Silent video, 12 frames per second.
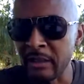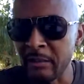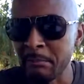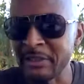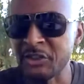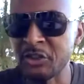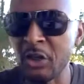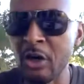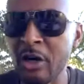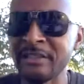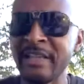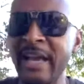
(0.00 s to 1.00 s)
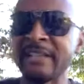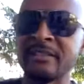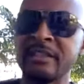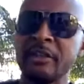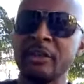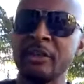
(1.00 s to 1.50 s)
Miss Sean
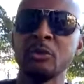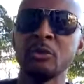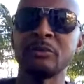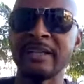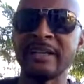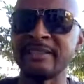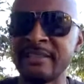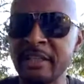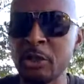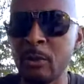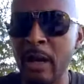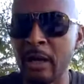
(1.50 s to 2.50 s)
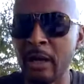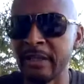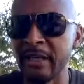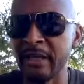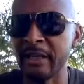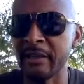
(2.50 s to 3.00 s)
Jackson Hughes. I see you
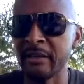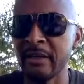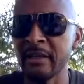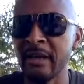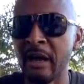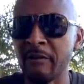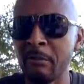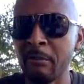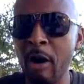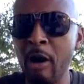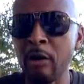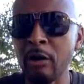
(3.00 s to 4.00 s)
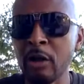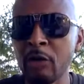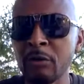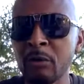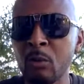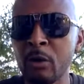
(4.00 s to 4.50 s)
out there from all
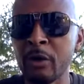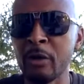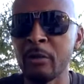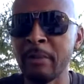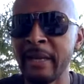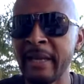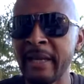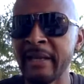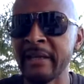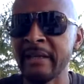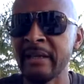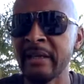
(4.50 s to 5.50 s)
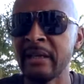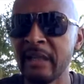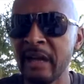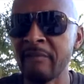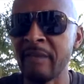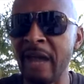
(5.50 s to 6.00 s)
over the world, man.
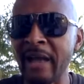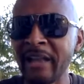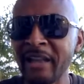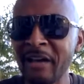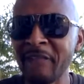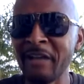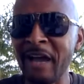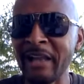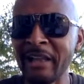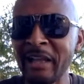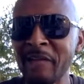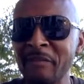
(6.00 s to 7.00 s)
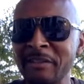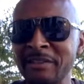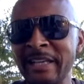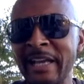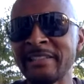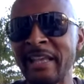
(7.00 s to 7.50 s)
Love it. I love it. I love
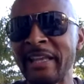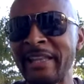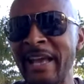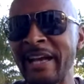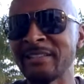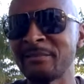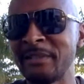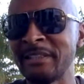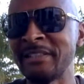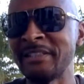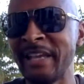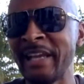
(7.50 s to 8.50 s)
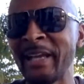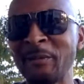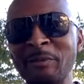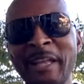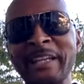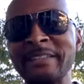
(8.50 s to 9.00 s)
it. Jay say that's the
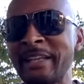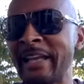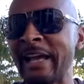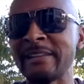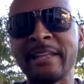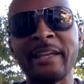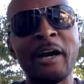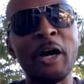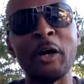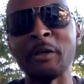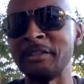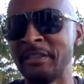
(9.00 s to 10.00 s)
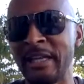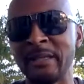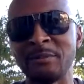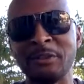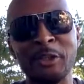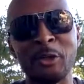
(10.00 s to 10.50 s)
jam, Nate. Jay, I think all the
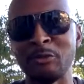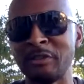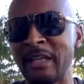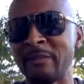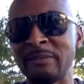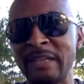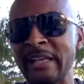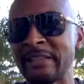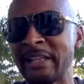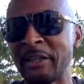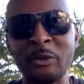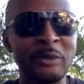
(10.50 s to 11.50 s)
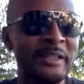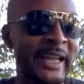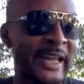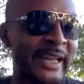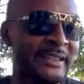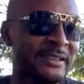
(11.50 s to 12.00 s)
jams are your jam, Jay. I think you'll
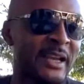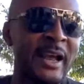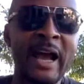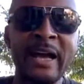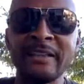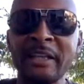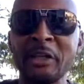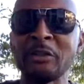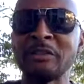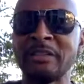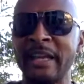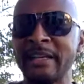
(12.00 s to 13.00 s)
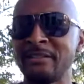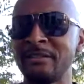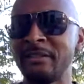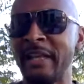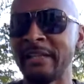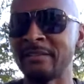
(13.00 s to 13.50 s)
dance. I think you'll
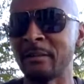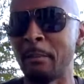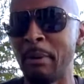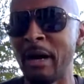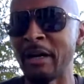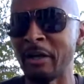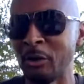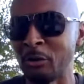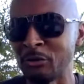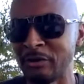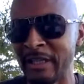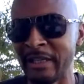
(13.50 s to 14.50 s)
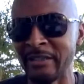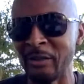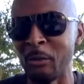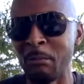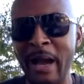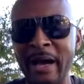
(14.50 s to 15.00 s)
dance to the bongos, Jay. It
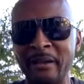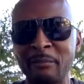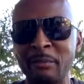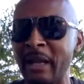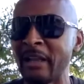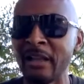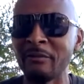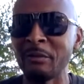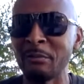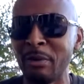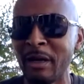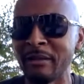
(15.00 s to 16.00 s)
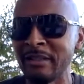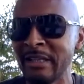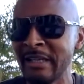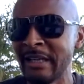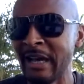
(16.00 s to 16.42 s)
don't matter, but I love you, brother.